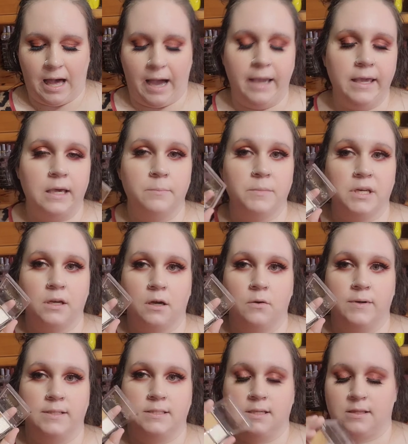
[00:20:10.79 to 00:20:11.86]
I am going to
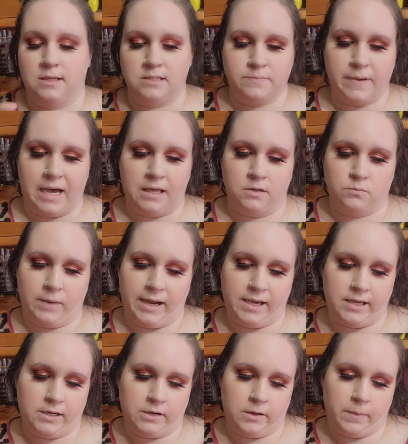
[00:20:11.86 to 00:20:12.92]
go into this palette
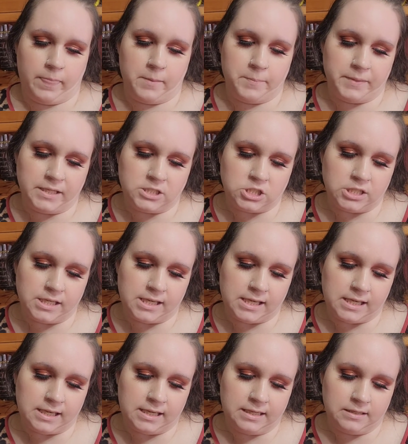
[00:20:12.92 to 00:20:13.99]
right here, the Beachy
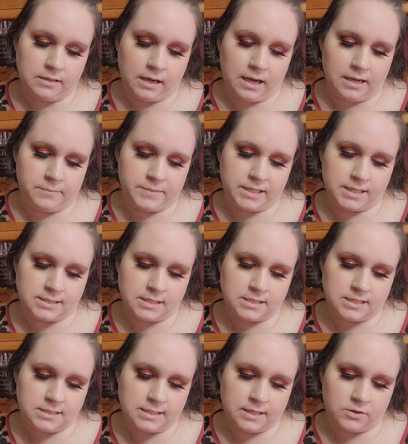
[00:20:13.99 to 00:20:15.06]
Keen, because
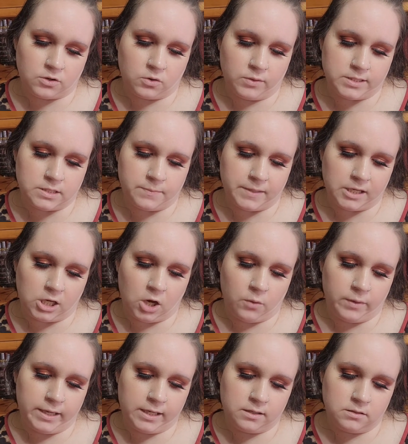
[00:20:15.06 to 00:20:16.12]
this is either going to be
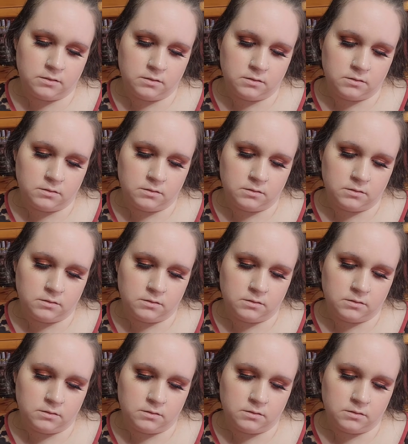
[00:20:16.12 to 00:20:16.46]
going